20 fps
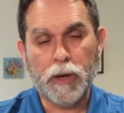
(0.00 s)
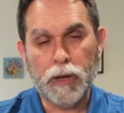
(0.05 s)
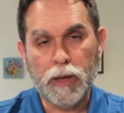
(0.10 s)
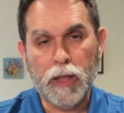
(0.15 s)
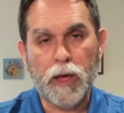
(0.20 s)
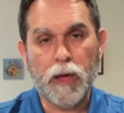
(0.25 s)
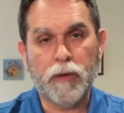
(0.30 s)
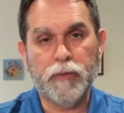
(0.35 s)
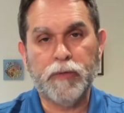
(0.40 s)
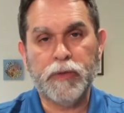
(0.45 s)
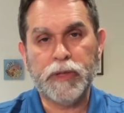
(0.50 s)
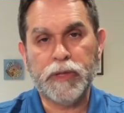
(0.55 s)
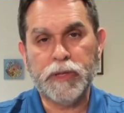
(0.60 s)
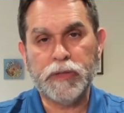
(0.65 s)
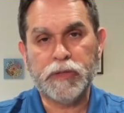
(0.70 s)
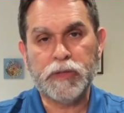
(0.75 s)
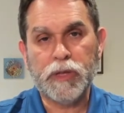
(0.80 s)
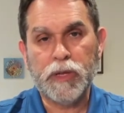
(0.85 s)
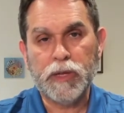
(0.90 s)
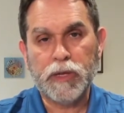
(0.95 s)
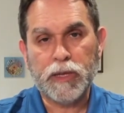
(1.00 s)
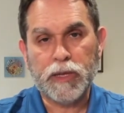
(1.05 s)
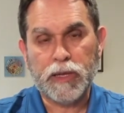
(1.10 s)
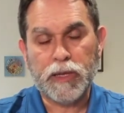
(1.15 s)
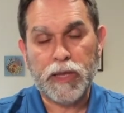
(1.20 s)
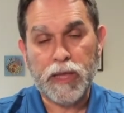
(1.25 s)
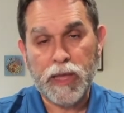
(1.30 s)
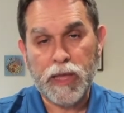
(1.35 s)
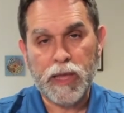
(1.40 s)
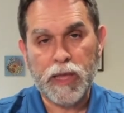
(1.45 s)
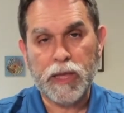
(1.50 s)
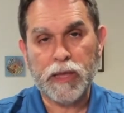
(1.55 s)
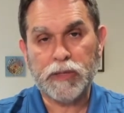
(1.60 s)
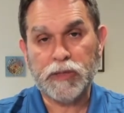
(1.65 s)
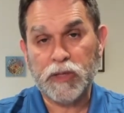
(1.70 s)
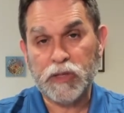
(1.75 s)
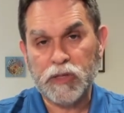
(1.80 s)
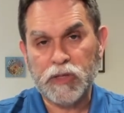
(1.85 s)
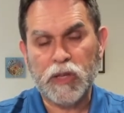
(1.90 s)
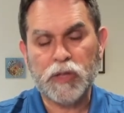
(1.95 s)
Love is key.
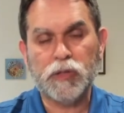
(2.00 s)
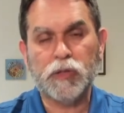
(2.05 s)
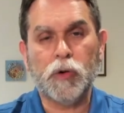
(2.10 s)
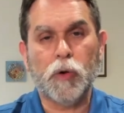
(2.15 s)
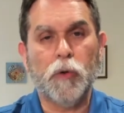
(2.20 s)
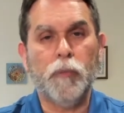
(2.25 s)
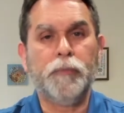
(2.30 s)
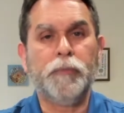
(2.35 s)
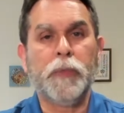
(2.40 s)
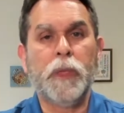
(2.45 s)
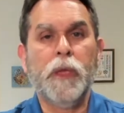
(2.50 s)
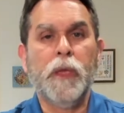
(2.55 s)
It's essential.